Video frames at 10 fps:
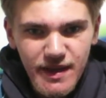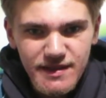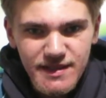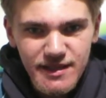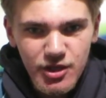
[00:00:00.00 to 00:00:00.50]
they
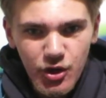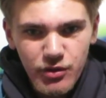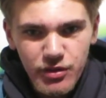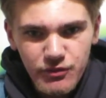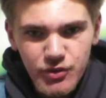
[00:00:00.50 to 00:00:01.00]
did go
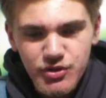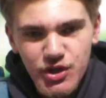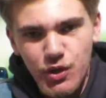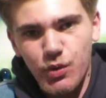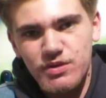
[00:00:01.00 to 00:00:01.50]
through
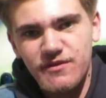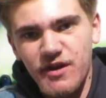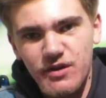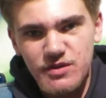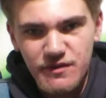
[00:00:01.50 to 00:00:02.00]
to the
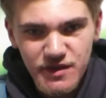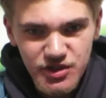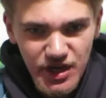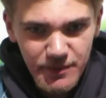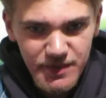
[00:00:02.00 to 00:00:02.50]
quarterfinals of the
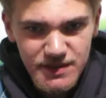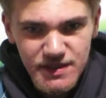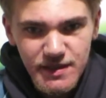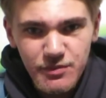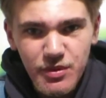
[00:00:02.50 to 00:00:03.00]

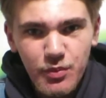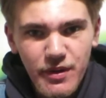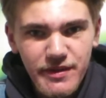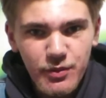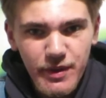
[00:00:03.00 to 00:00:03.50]
Champions League with a
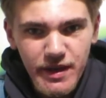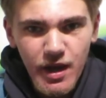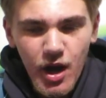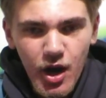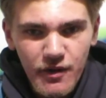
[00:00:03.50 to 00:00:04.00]
1-0
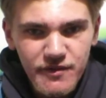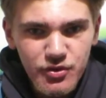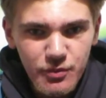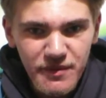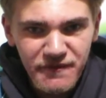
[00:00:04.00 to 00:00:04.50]
win over
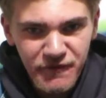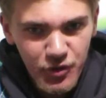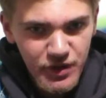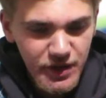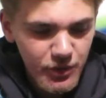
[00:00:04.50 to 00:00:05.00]
Dortmund,
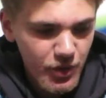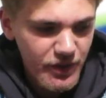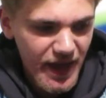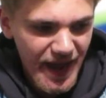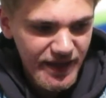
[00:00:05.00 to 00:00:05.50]
4-0
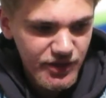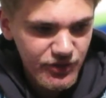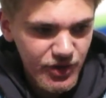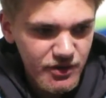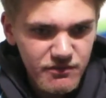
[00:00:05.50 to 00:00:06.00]
on
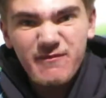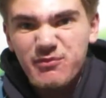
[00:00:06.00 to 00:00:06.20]
aggregate.